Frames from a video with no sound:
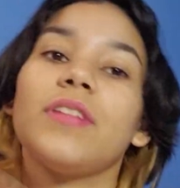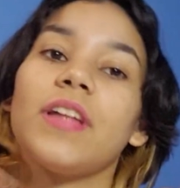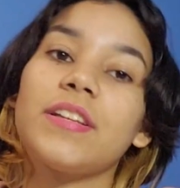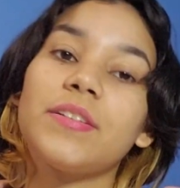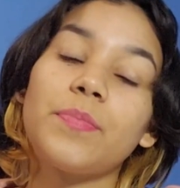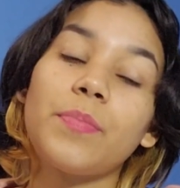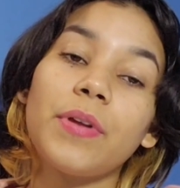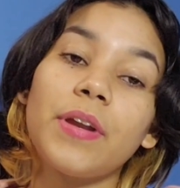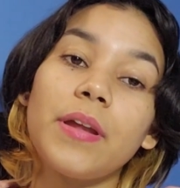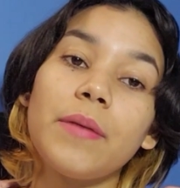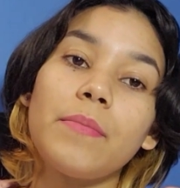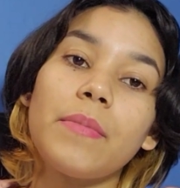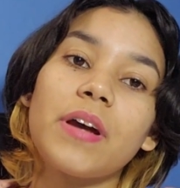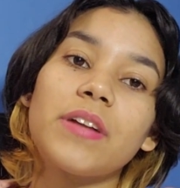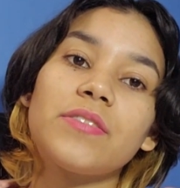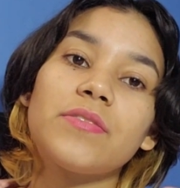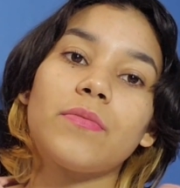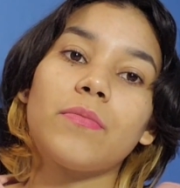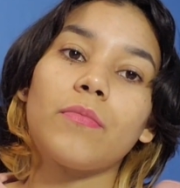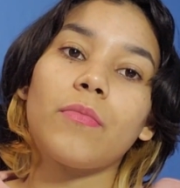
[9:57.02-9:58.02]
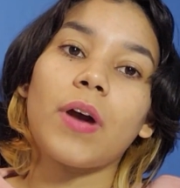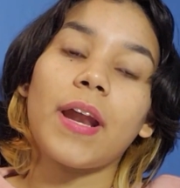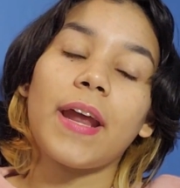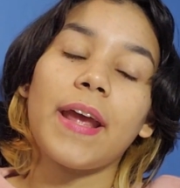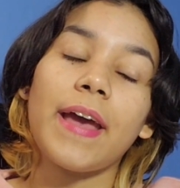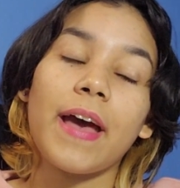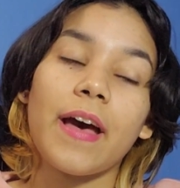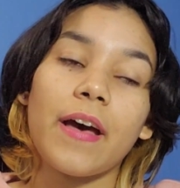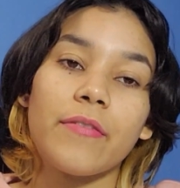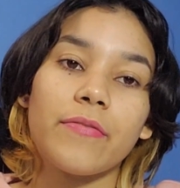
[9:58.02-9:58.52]
that's pretty much what I
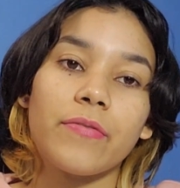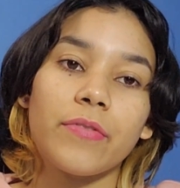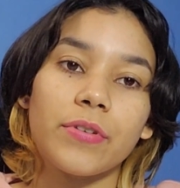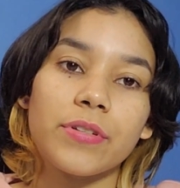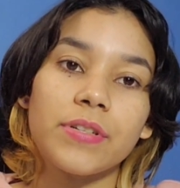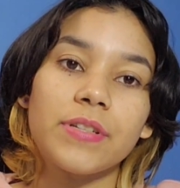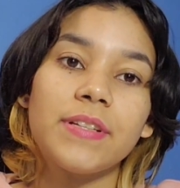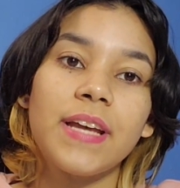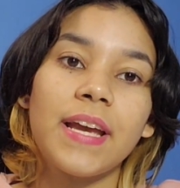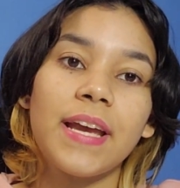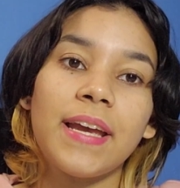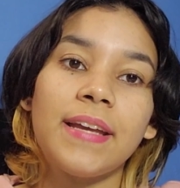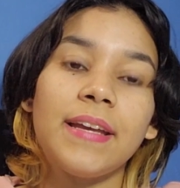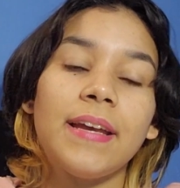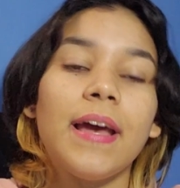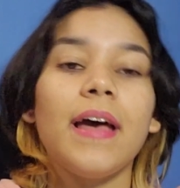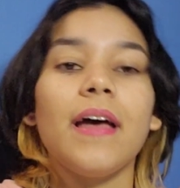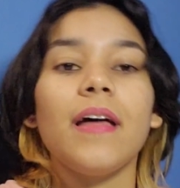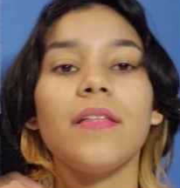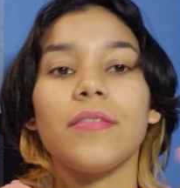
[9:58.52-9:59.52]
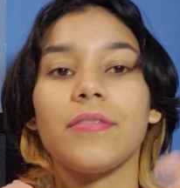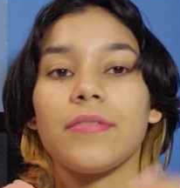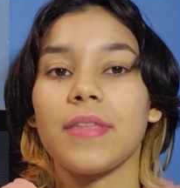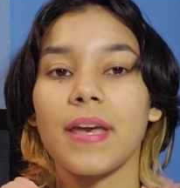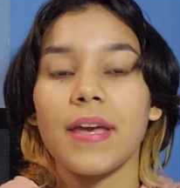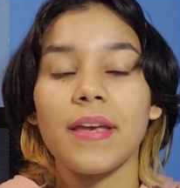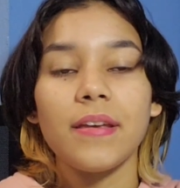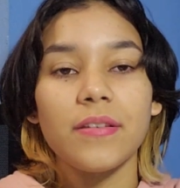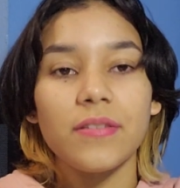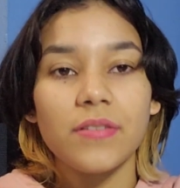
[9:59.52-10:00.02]
have for today.
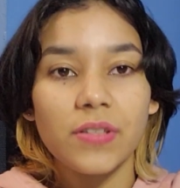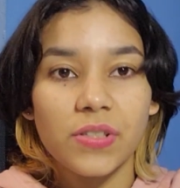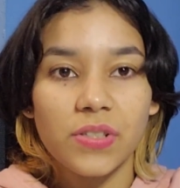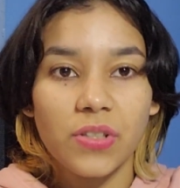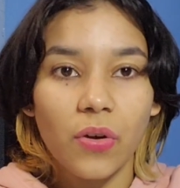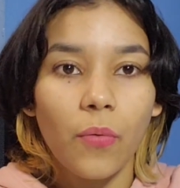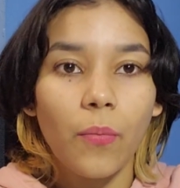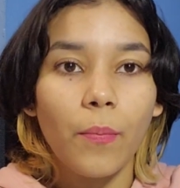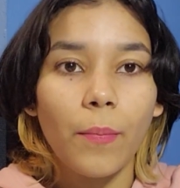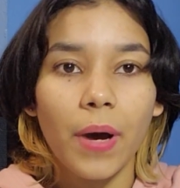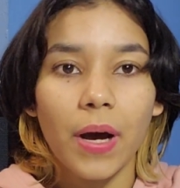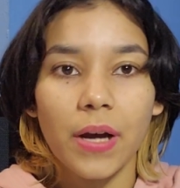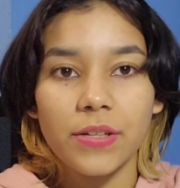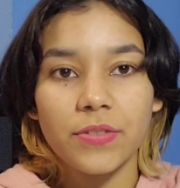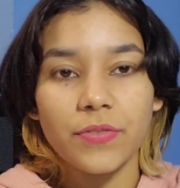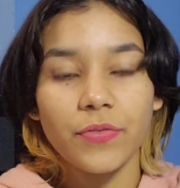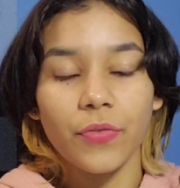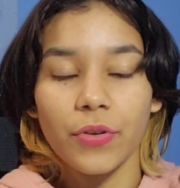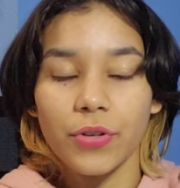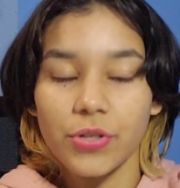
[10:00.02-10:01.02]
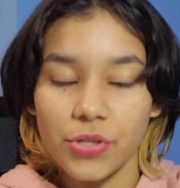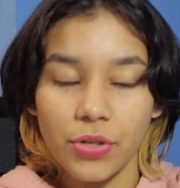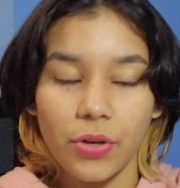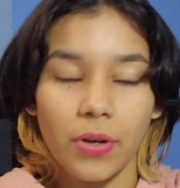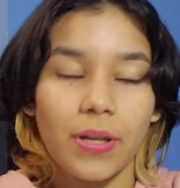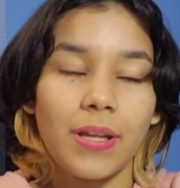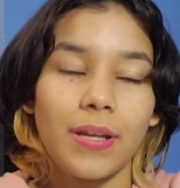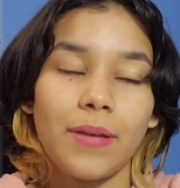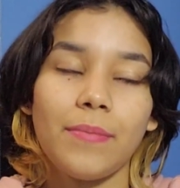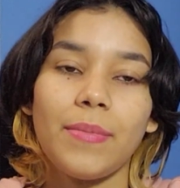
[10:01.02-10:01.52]
Thank you so much for
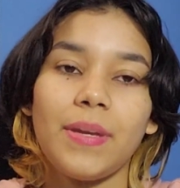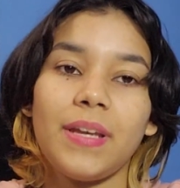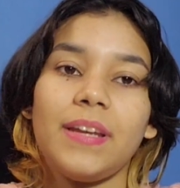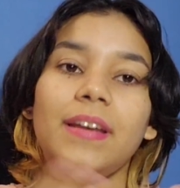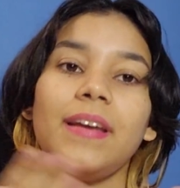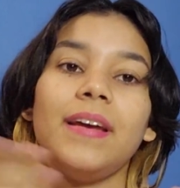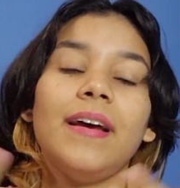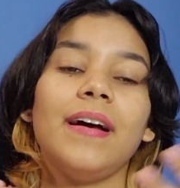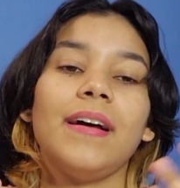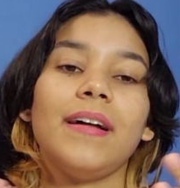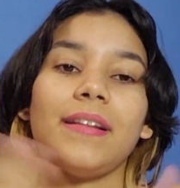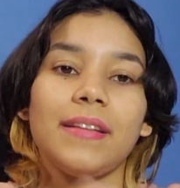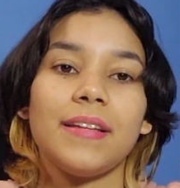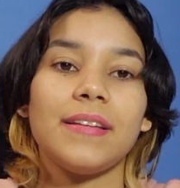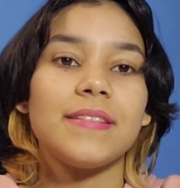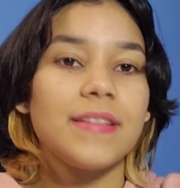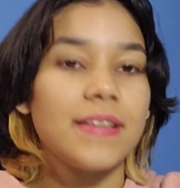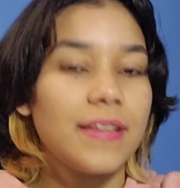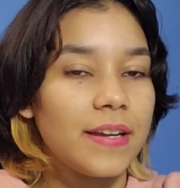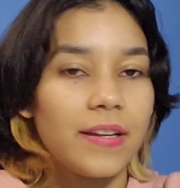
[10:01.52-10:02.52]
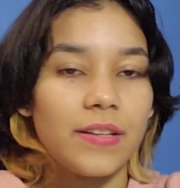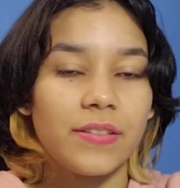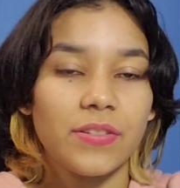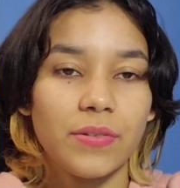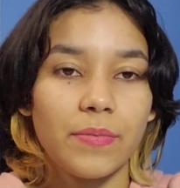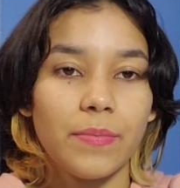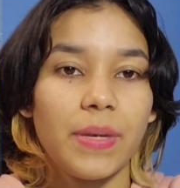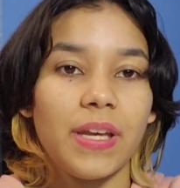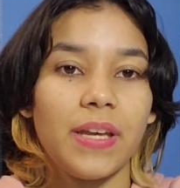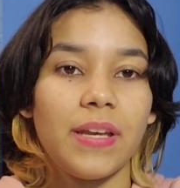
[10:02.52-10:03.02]
joining me, listening
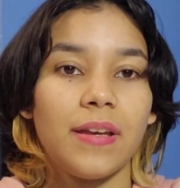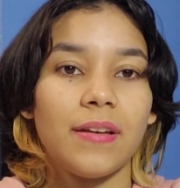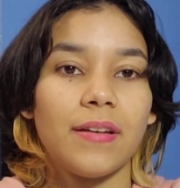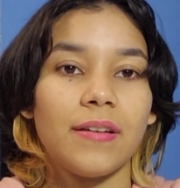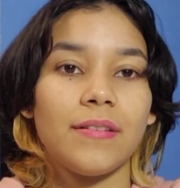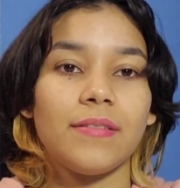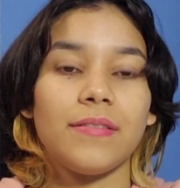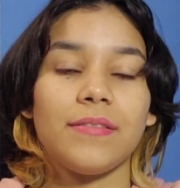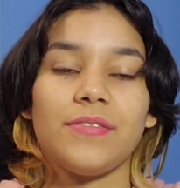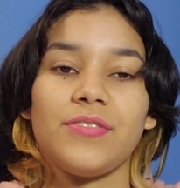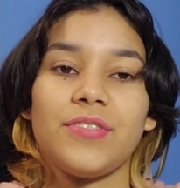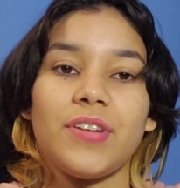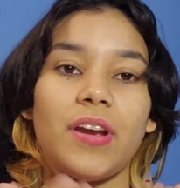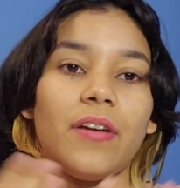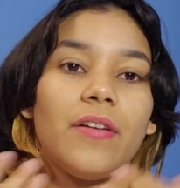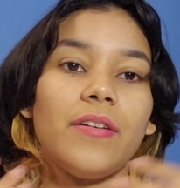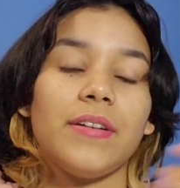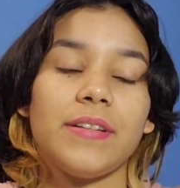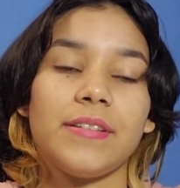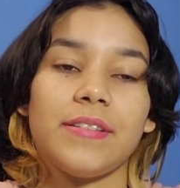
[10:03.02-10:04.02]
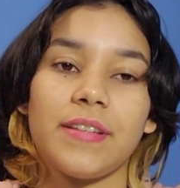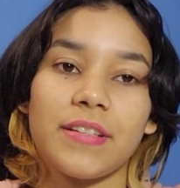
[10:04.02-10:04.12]
to me share this